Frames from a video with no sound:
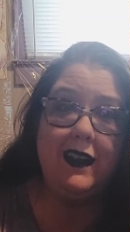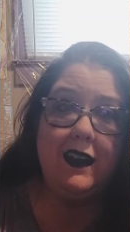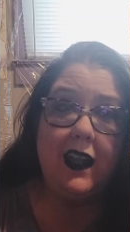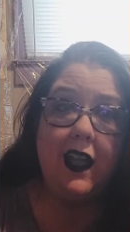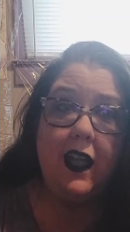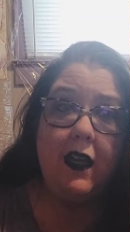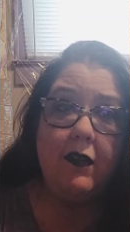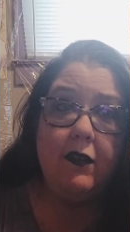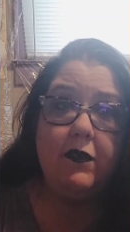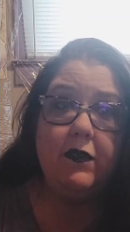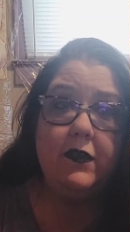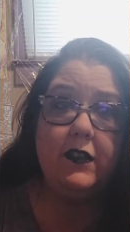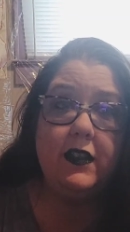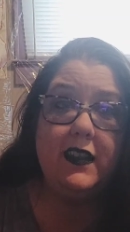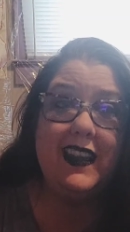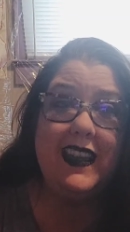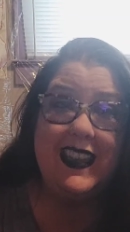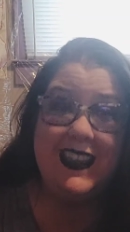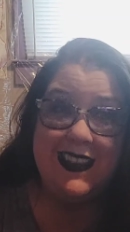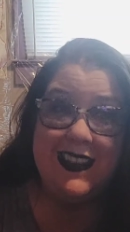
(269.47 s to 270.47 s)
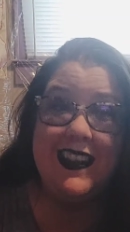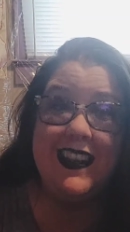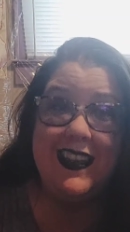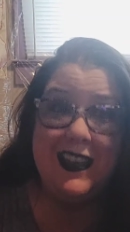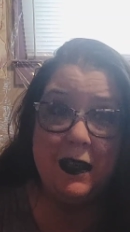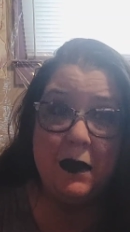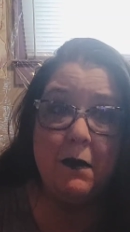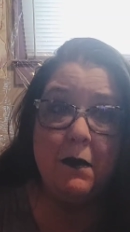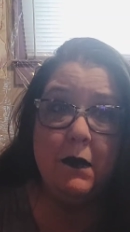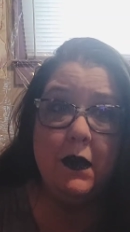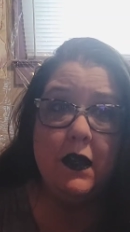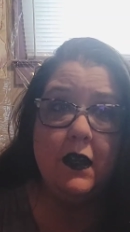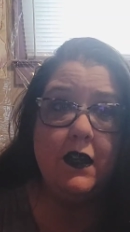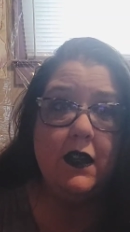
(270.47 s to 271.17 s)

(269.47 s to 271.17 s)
left in him